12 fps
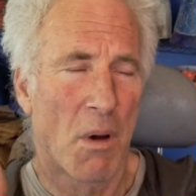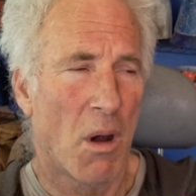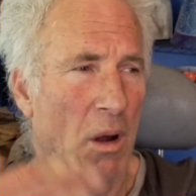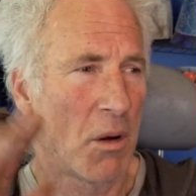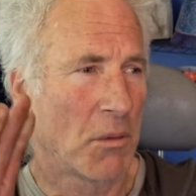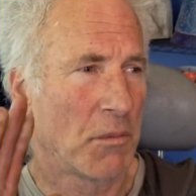
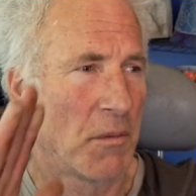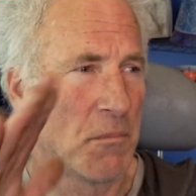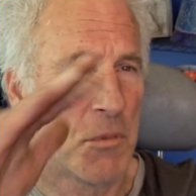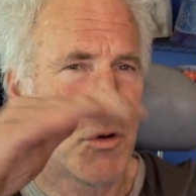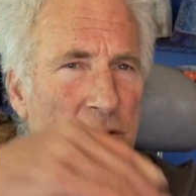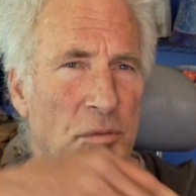are the
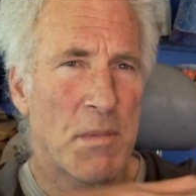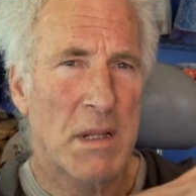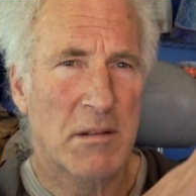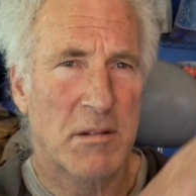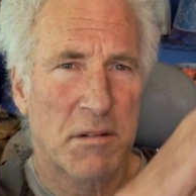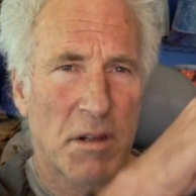
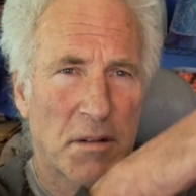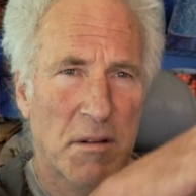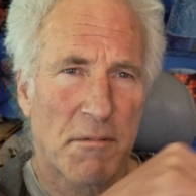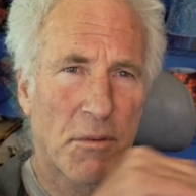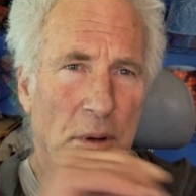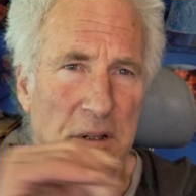movements that the
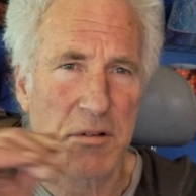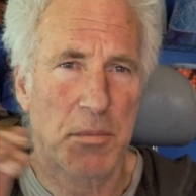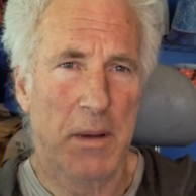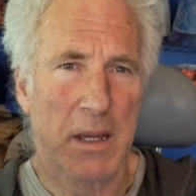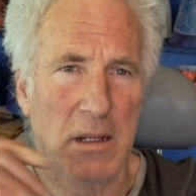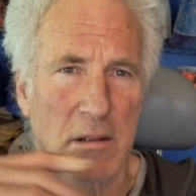voice
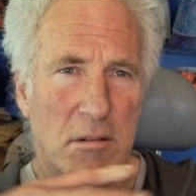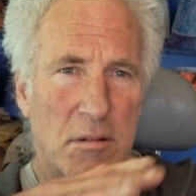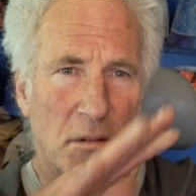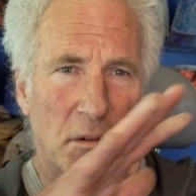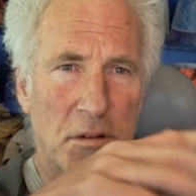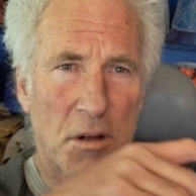makes,
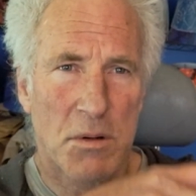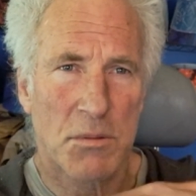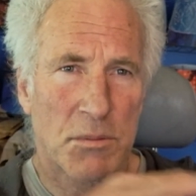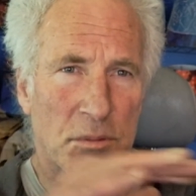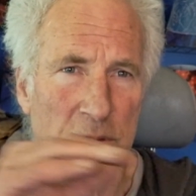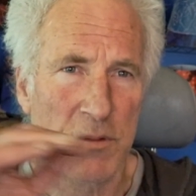the
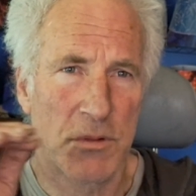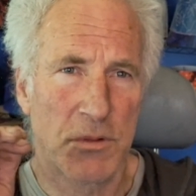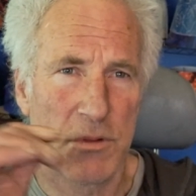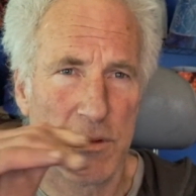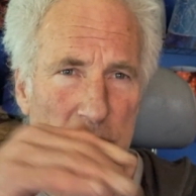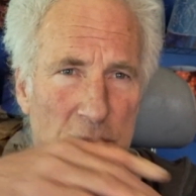tone
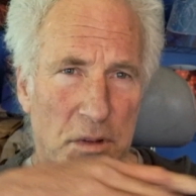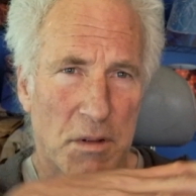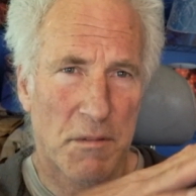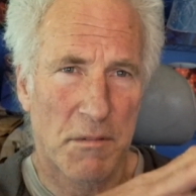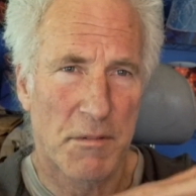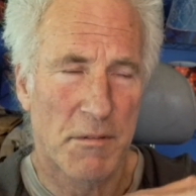
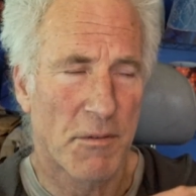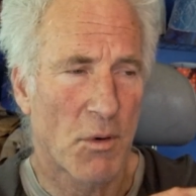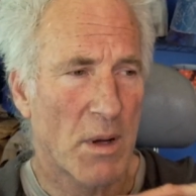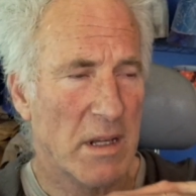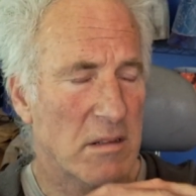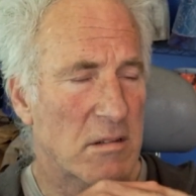of the
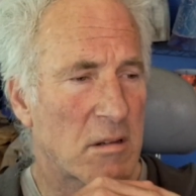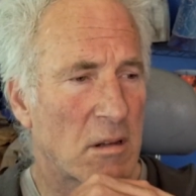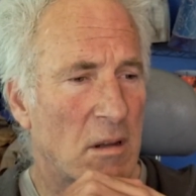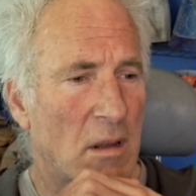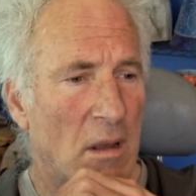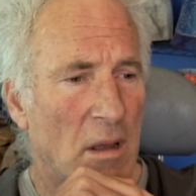voice.
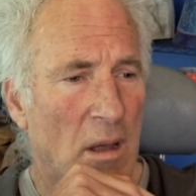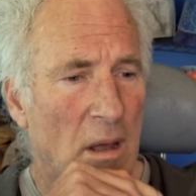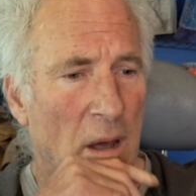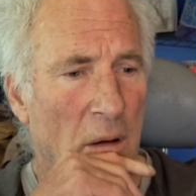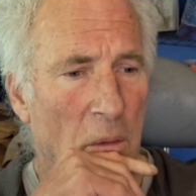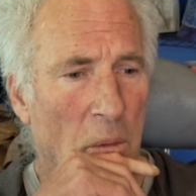
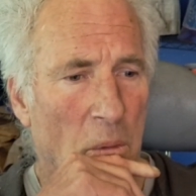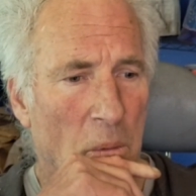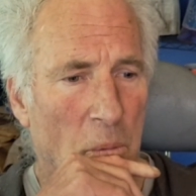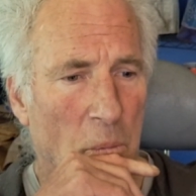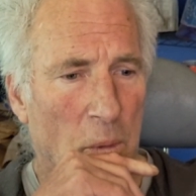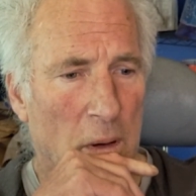
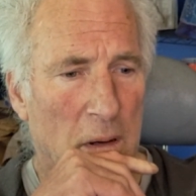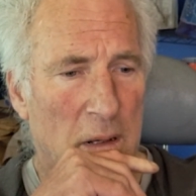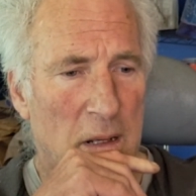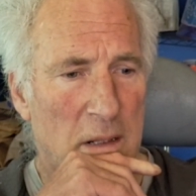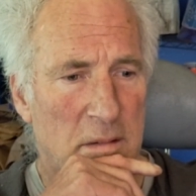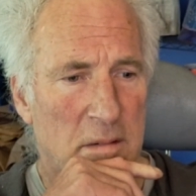
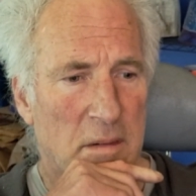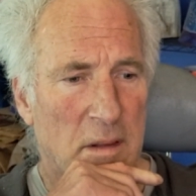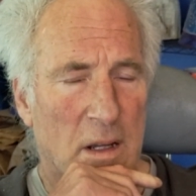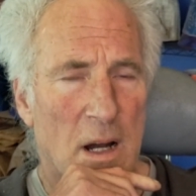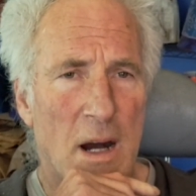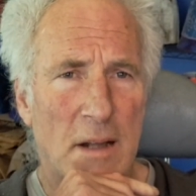Whereas the
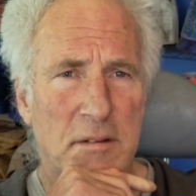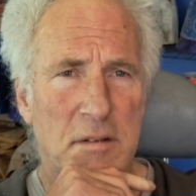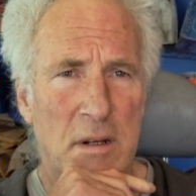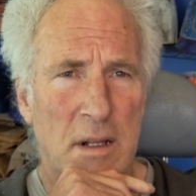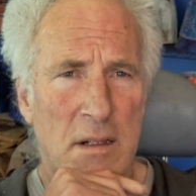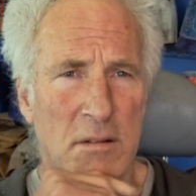
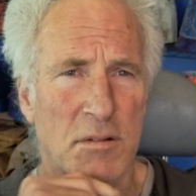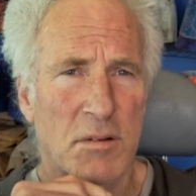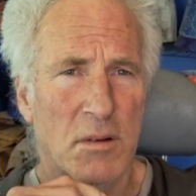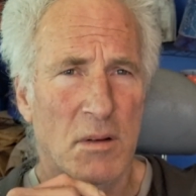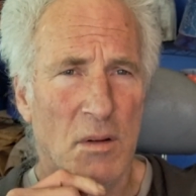consonants